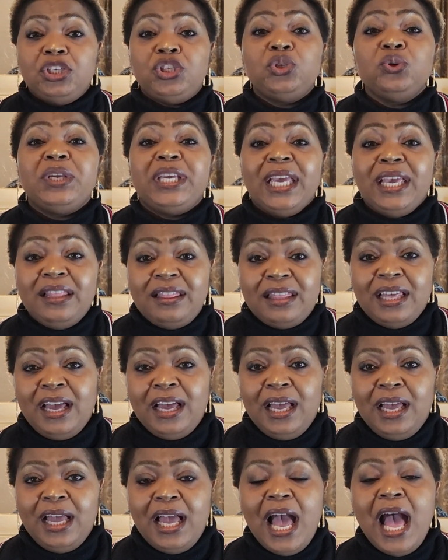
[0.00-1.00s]

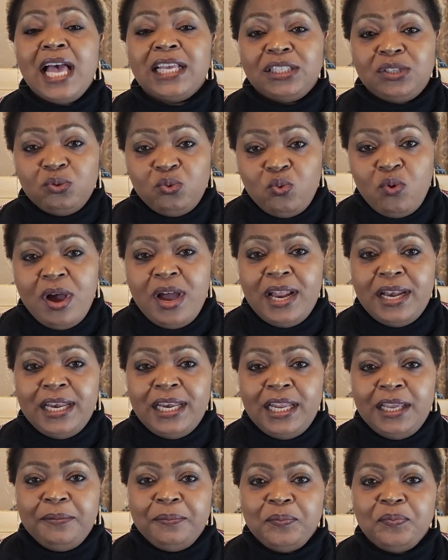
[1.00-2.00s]
together as
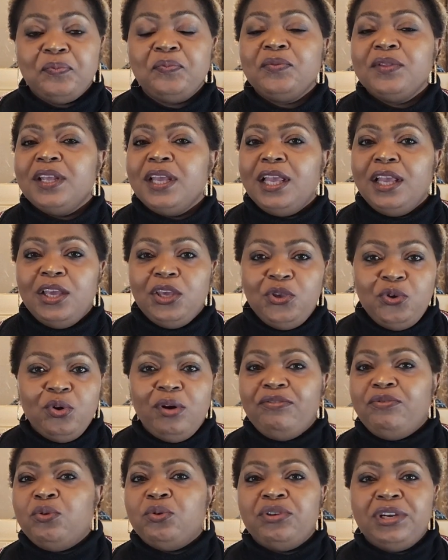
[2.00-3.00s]
one, you
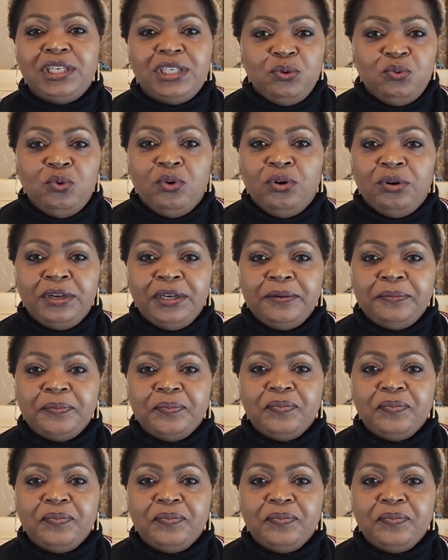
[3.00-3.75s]
have already won.